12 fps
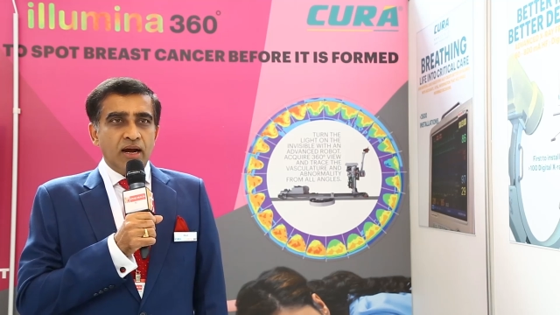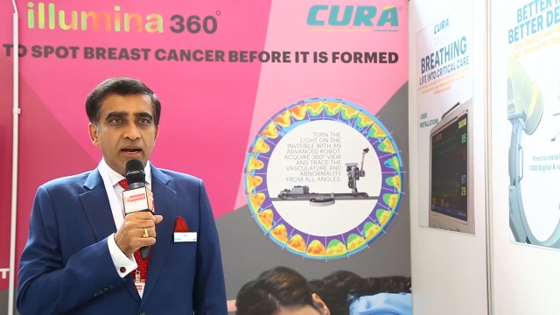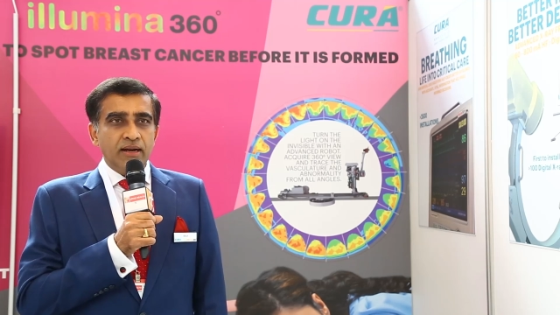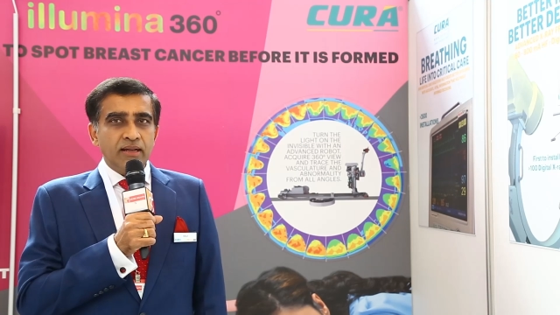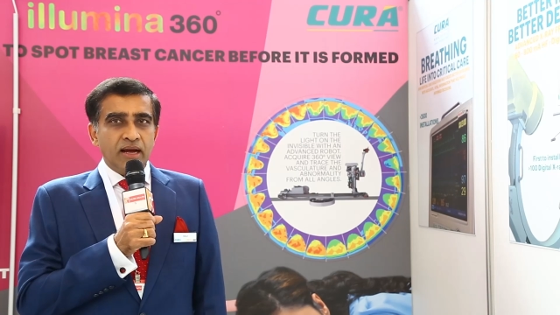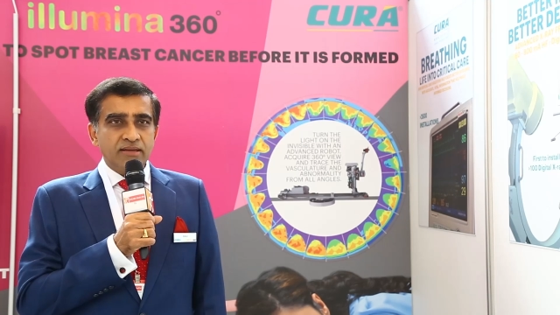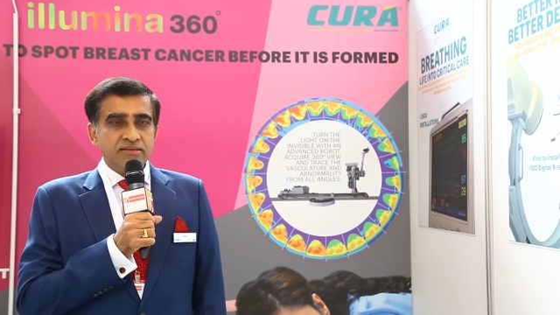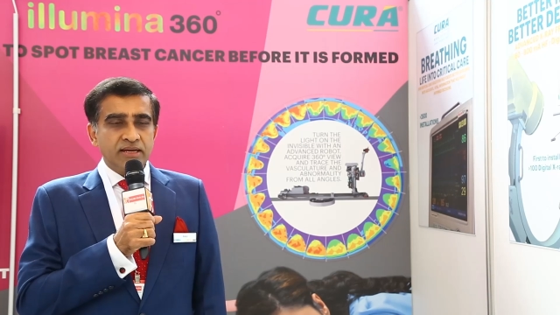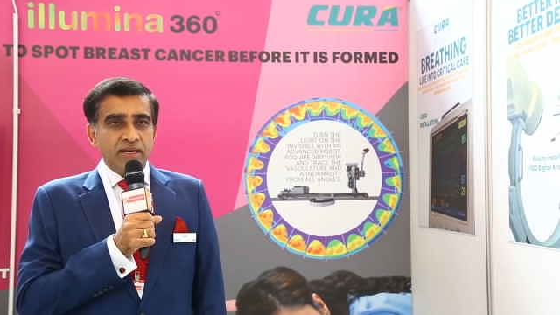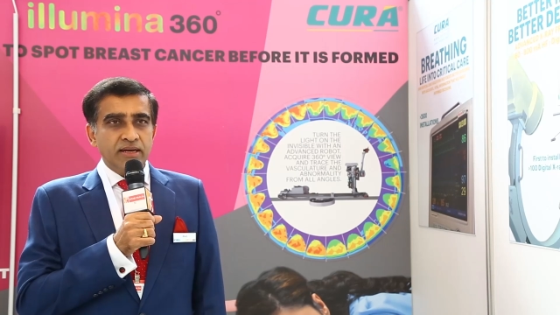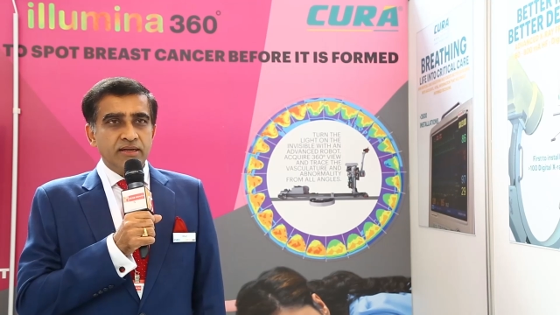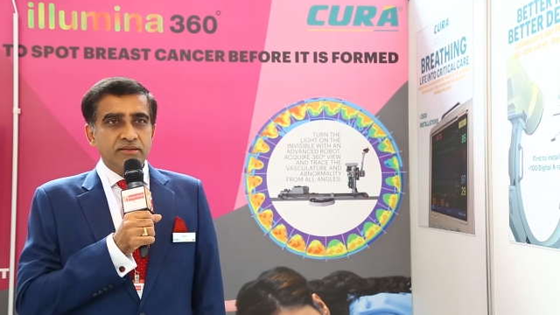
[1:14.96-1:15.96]
And last
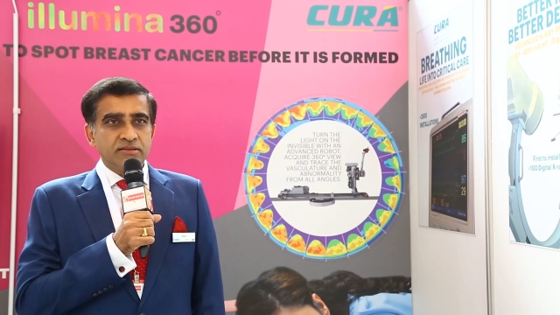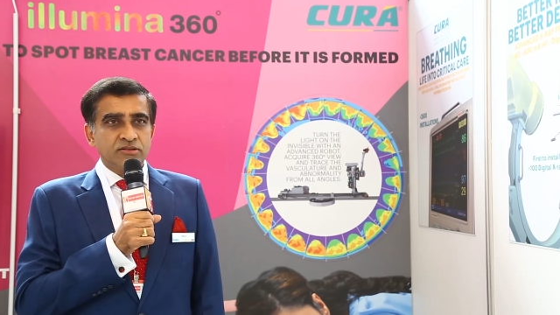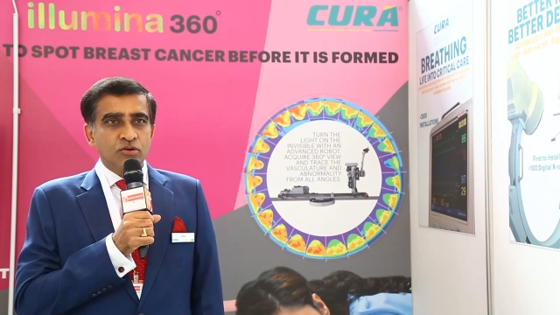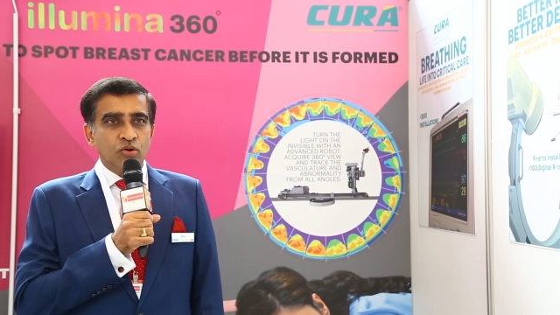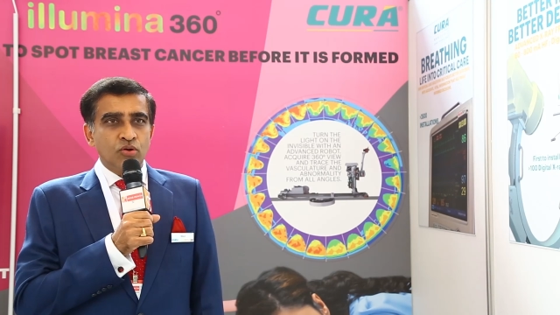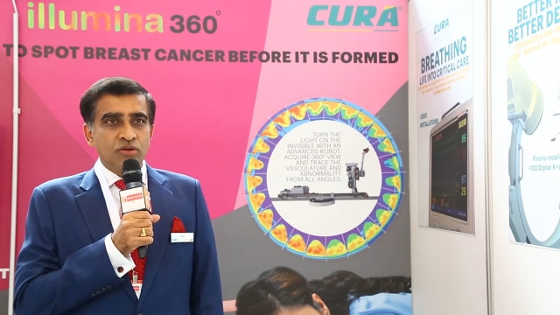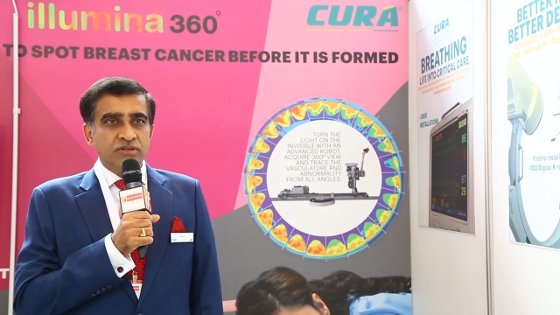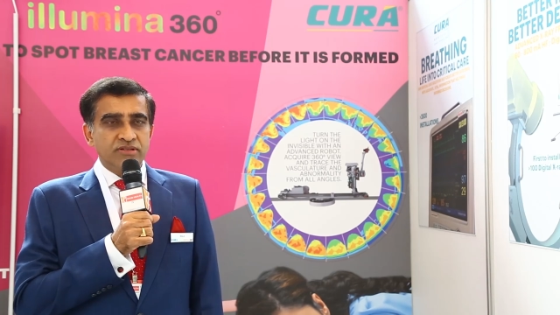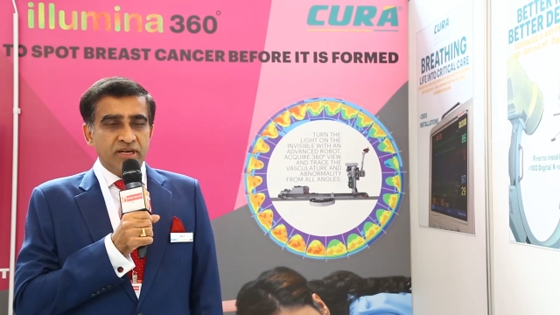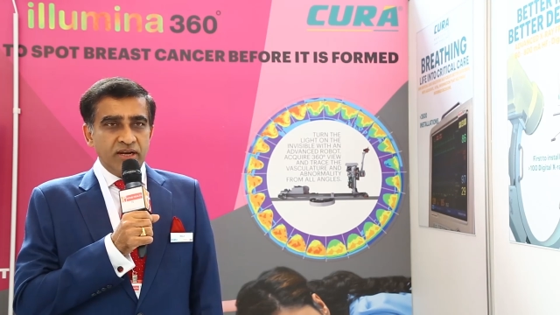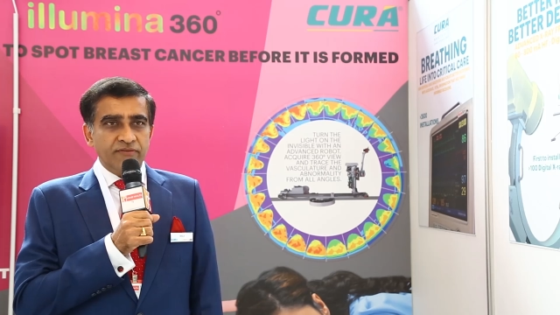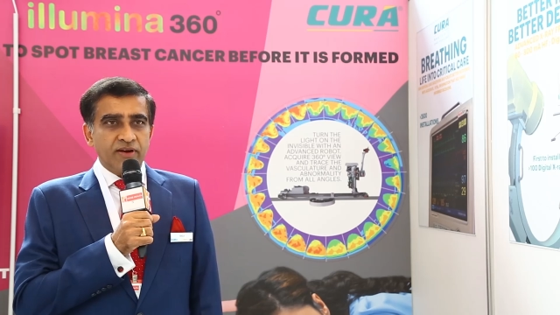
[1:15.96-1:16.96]
10 years, it's grown
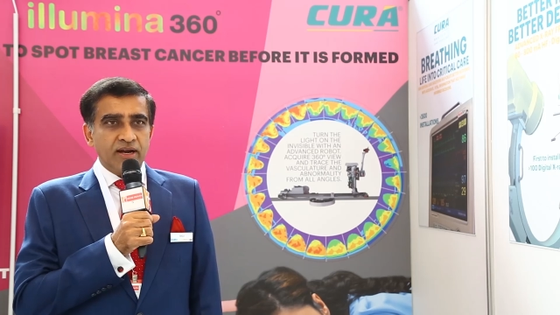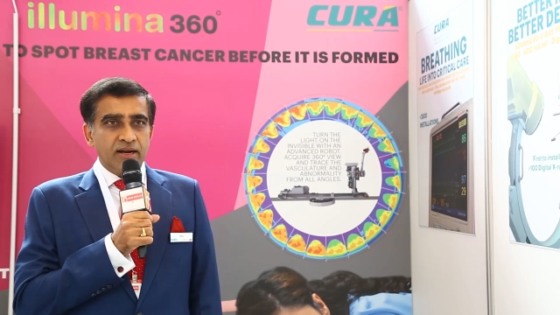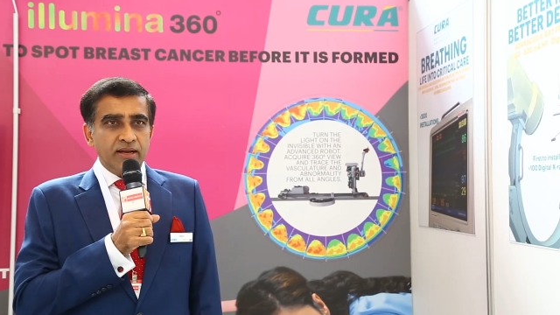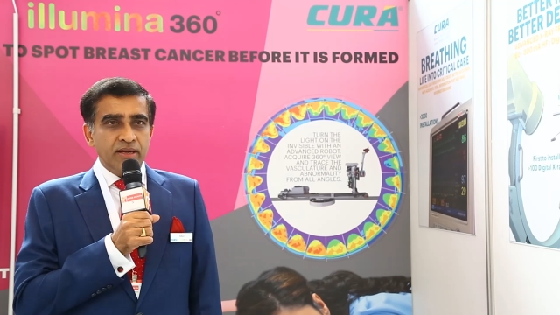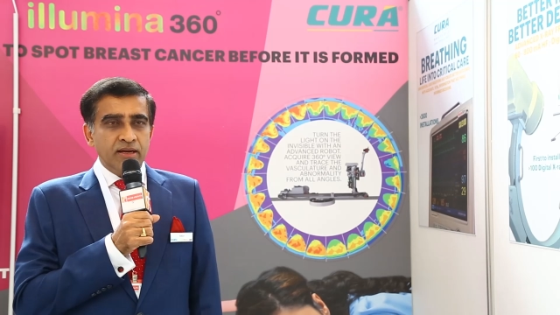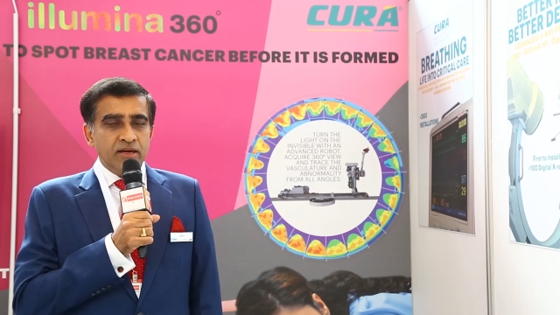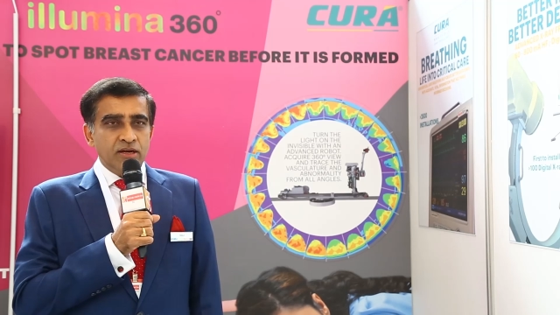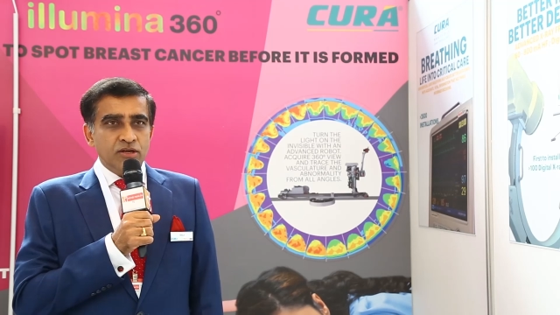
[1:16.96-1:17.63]
significantly